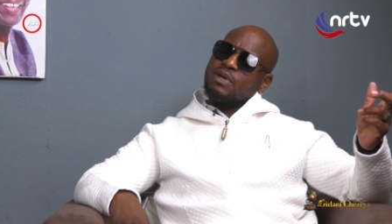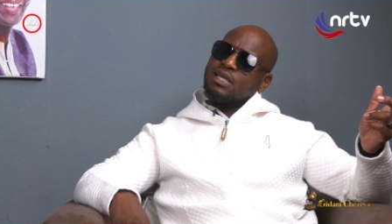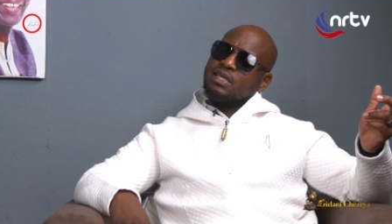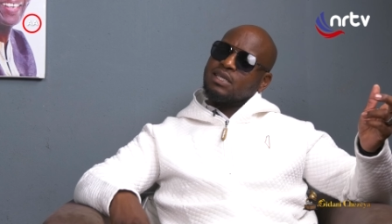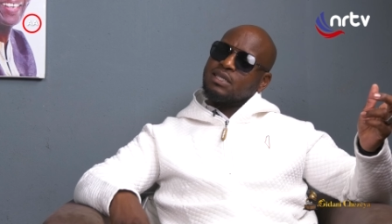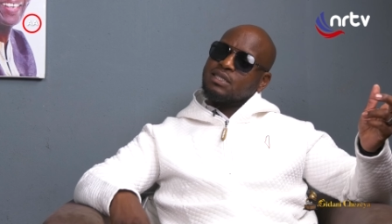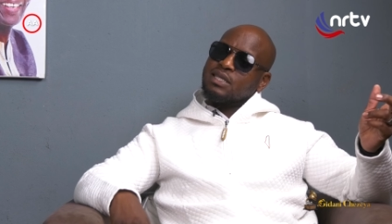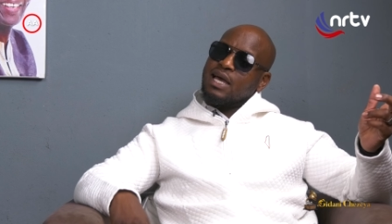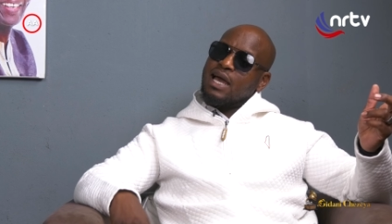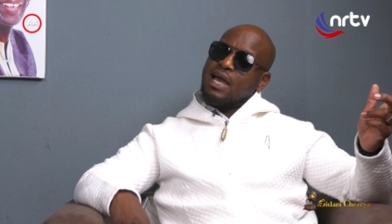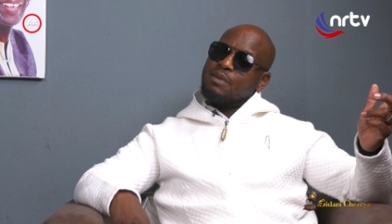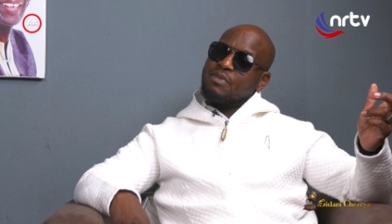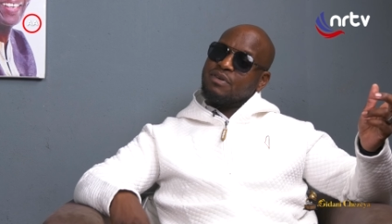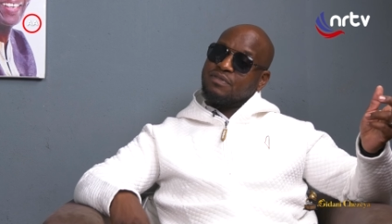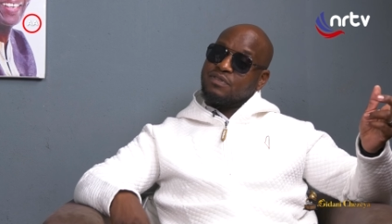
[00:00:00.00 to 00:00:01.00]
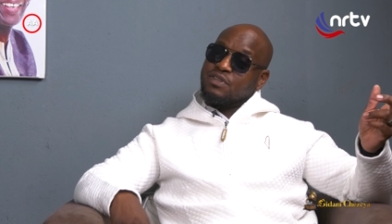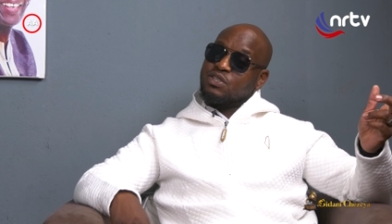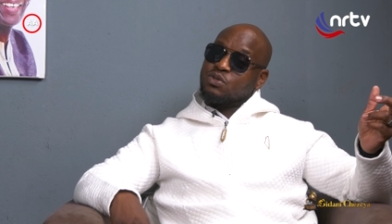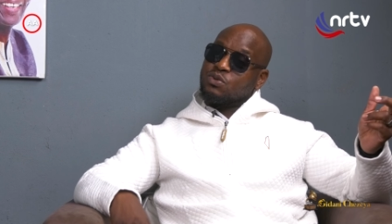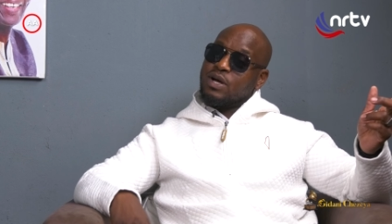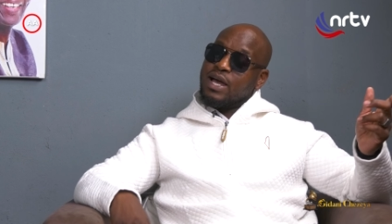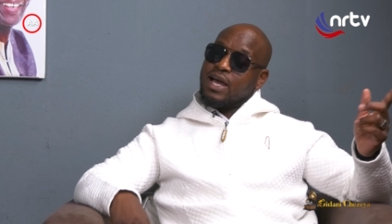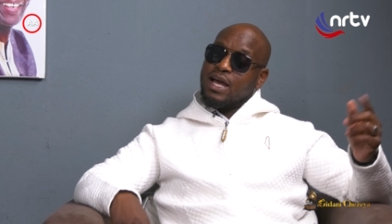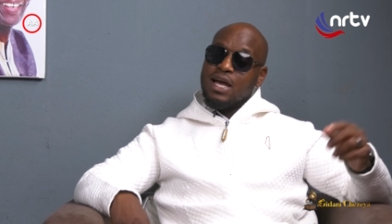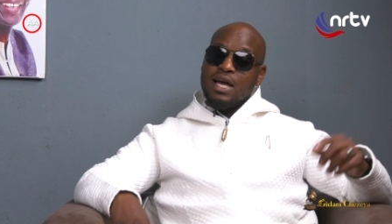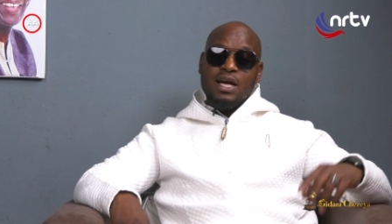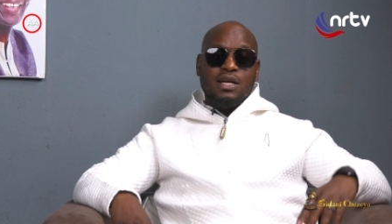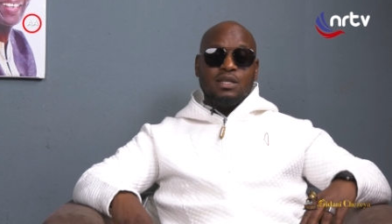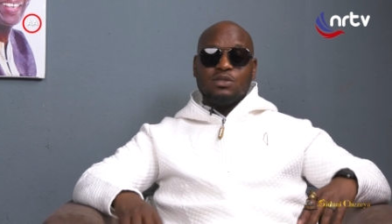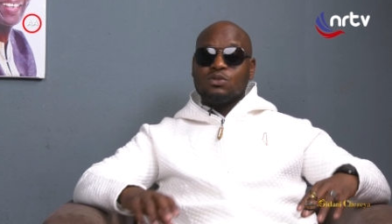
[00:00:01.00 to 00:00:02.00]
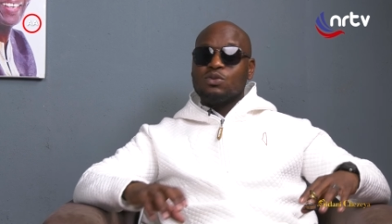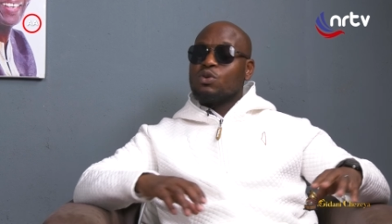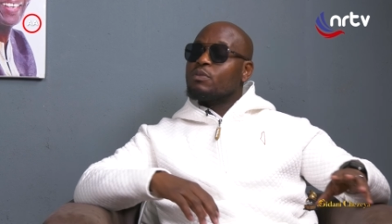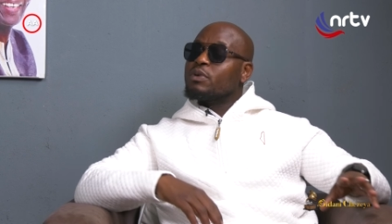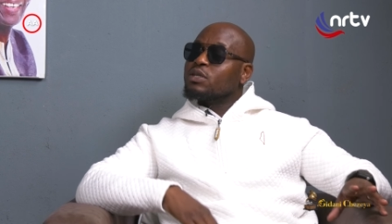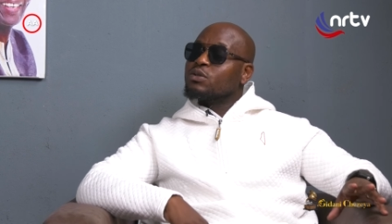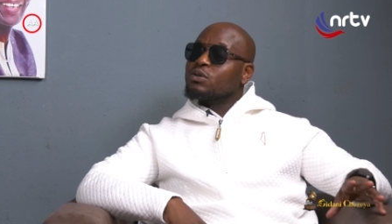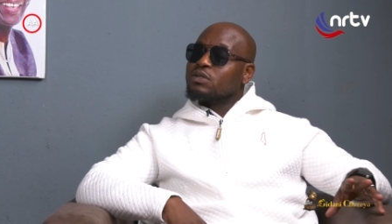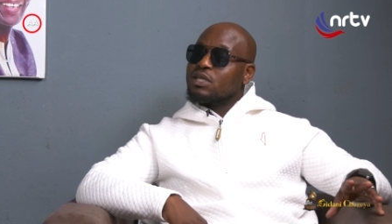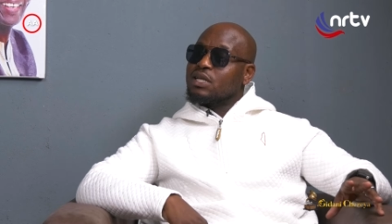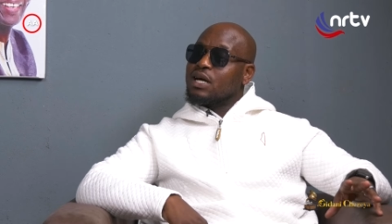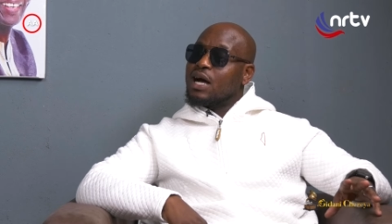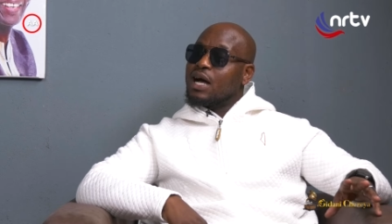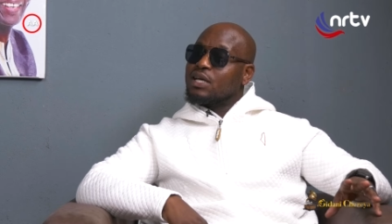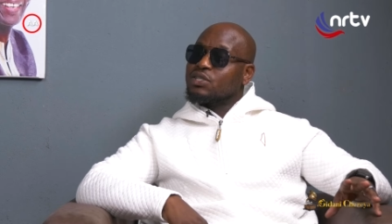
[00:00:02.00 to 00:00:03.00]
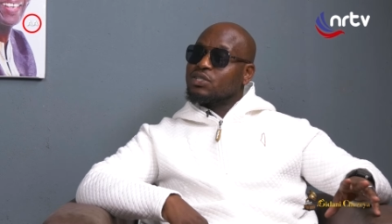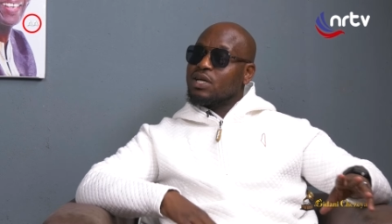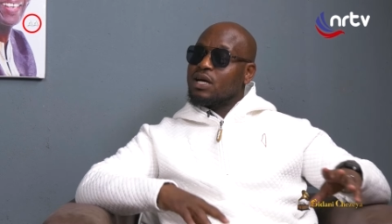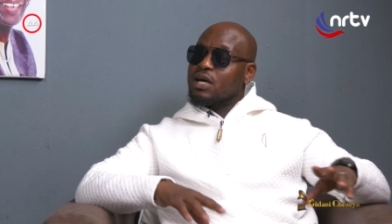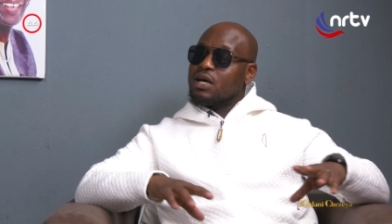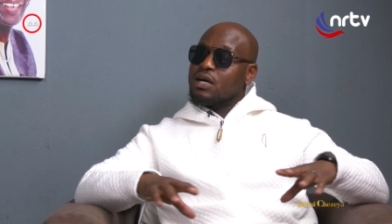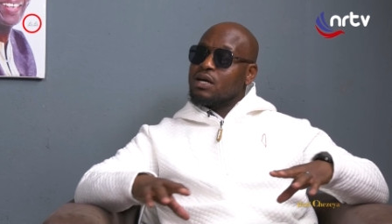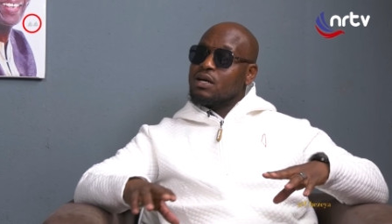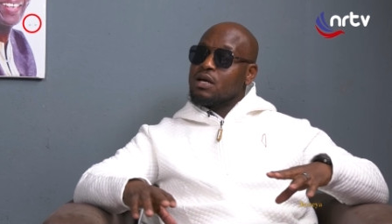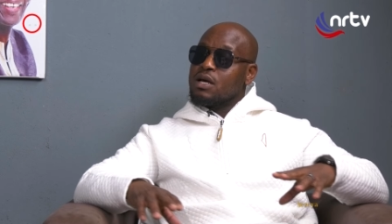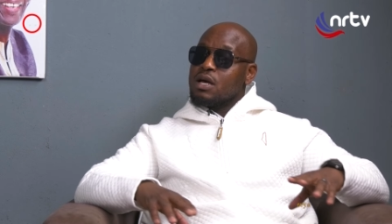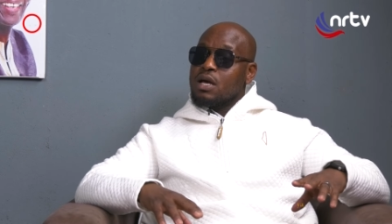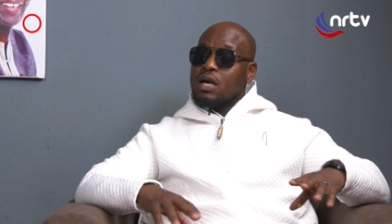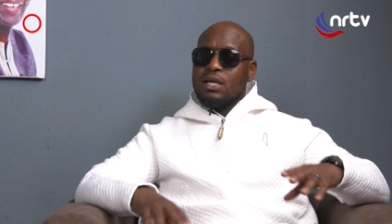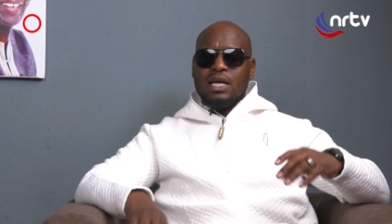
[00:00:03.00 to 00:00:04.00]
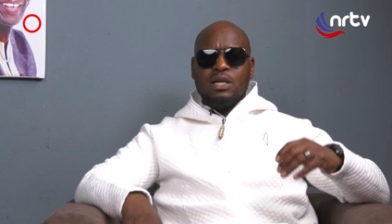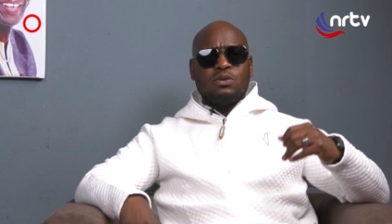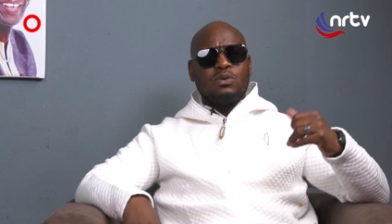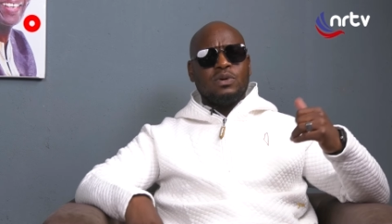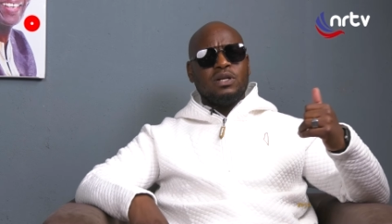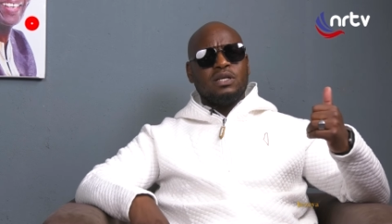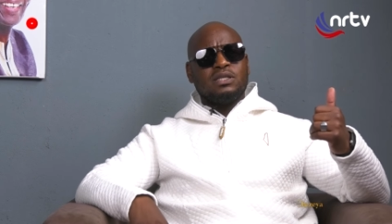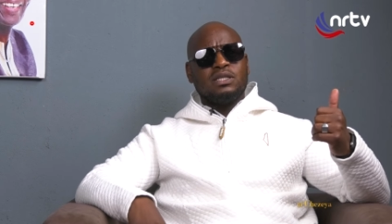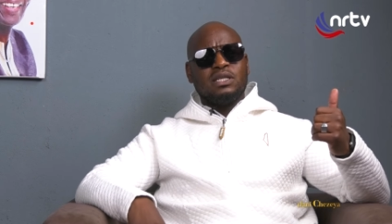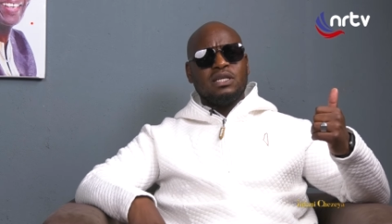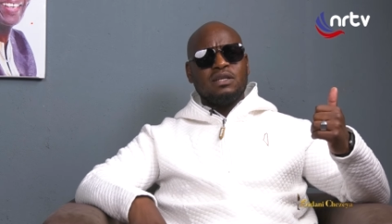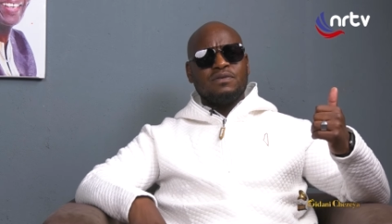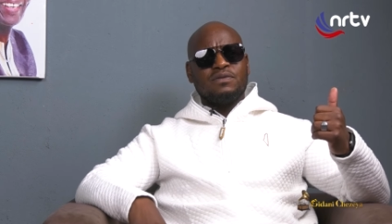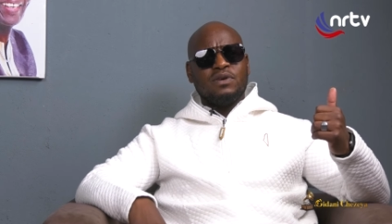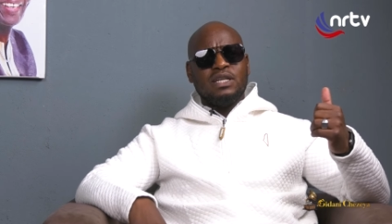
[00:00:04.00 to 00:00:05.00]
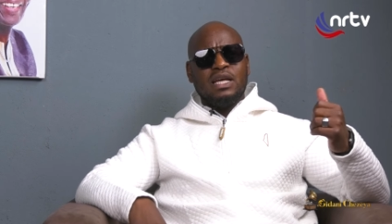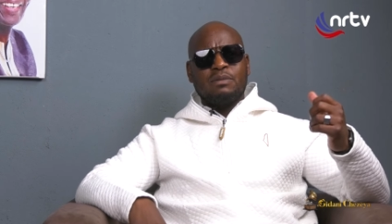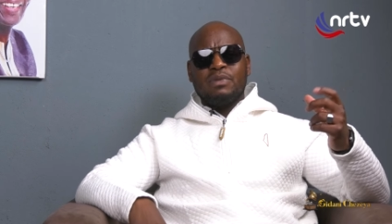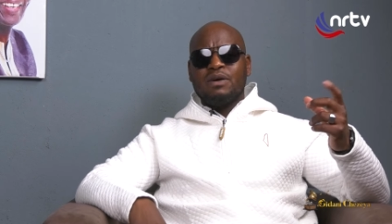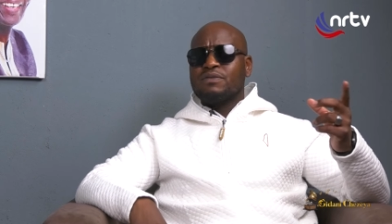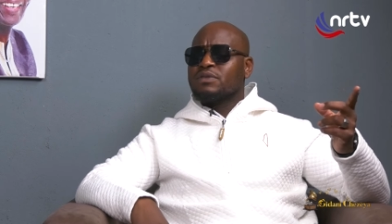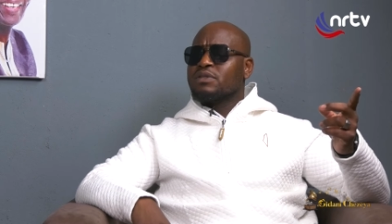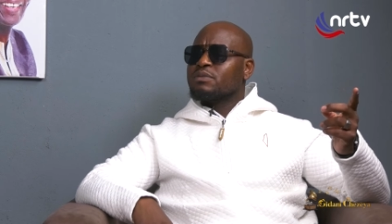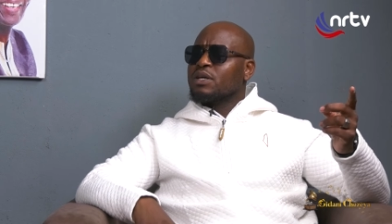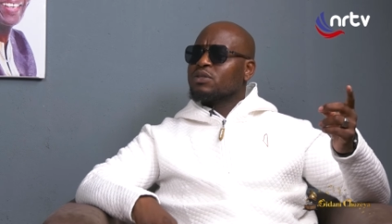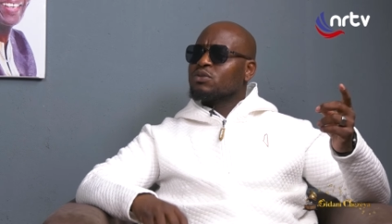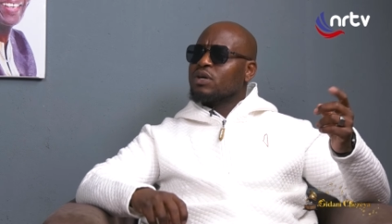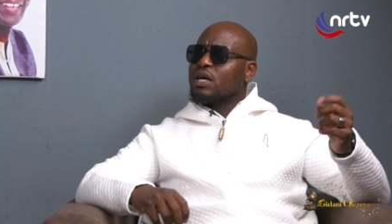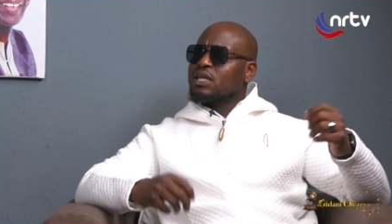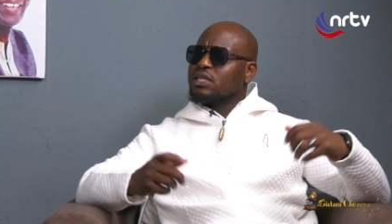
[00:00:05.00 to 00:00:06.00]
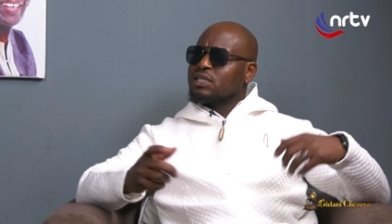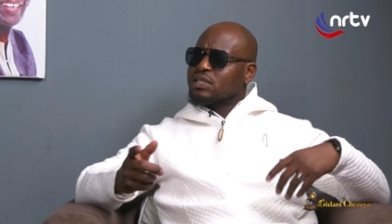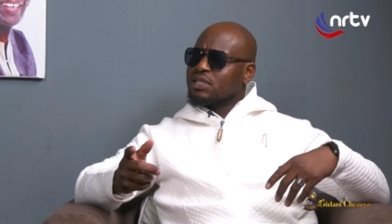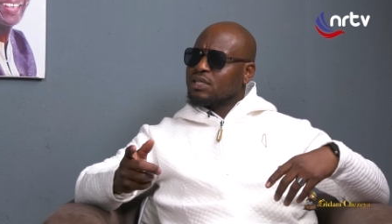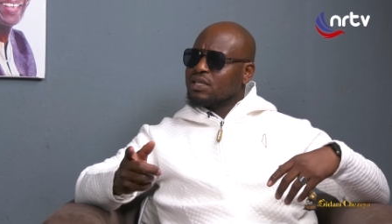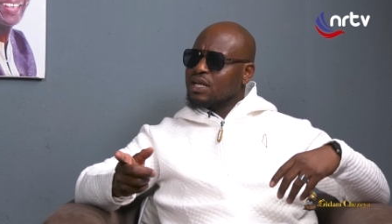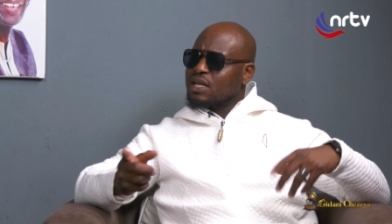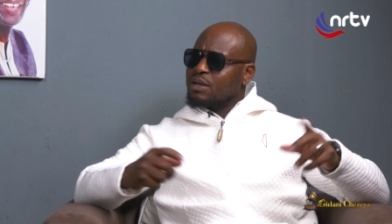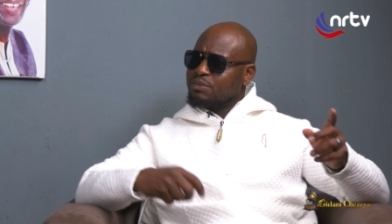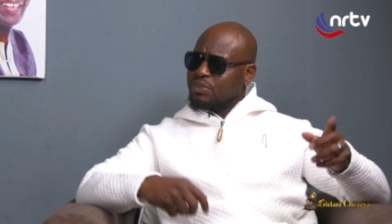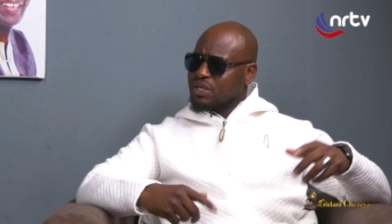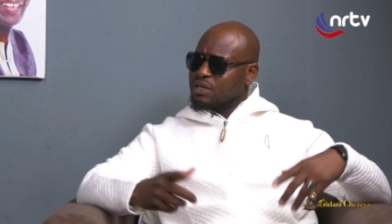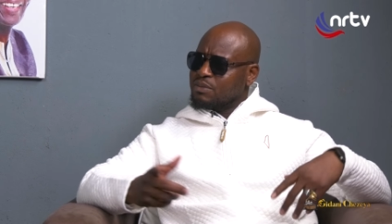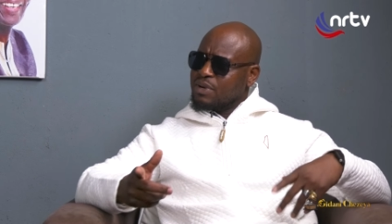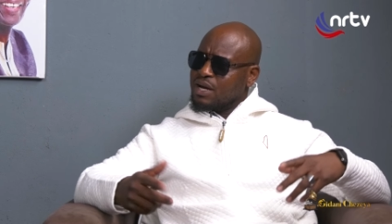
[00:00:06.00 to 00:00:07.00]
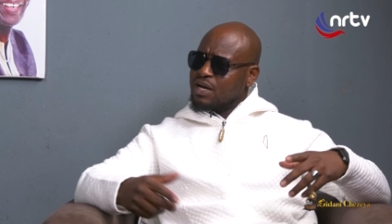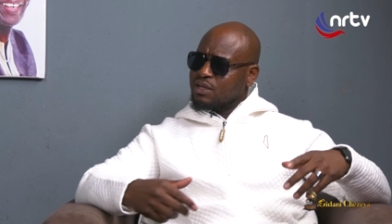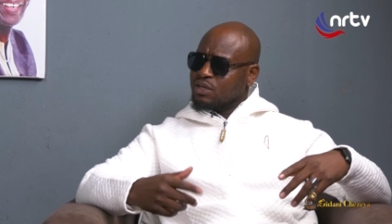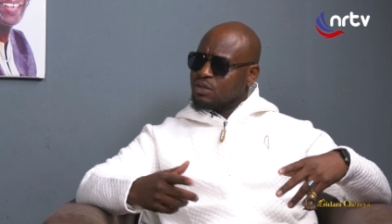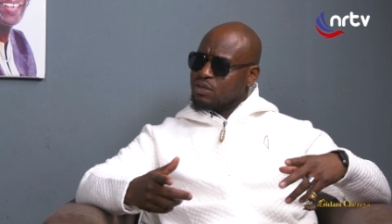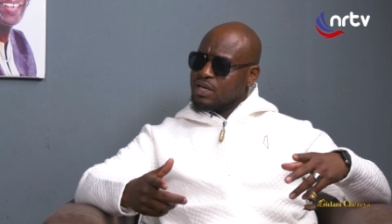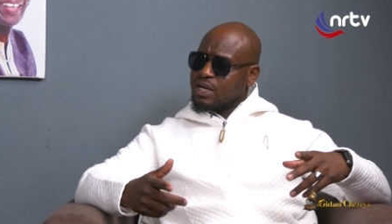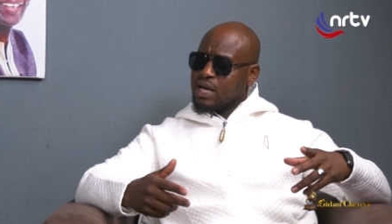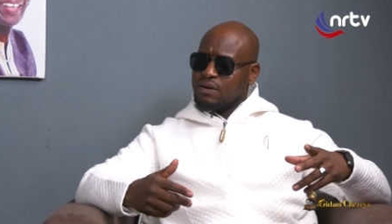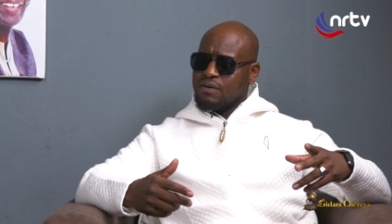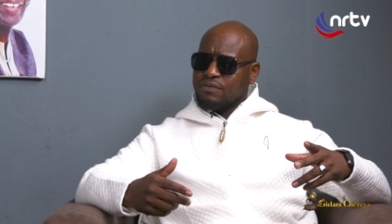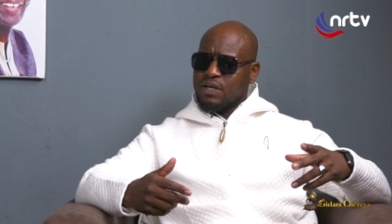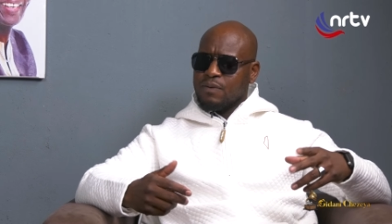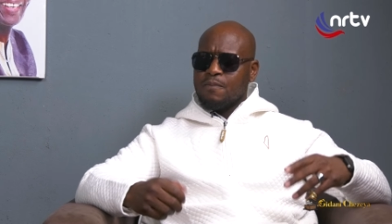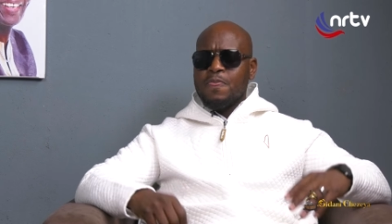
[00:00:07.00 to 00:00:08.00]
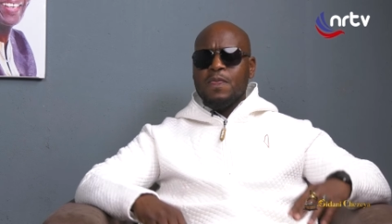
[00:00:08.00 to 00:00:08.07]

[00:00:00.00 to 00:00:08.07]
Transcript: my gigs aya, eh, my V show aya. Eh. my songs ana Asha. And I know when I was at Guinea for the ndaimba Foot, my song ana degree ana Bini man, you know that kind of thing.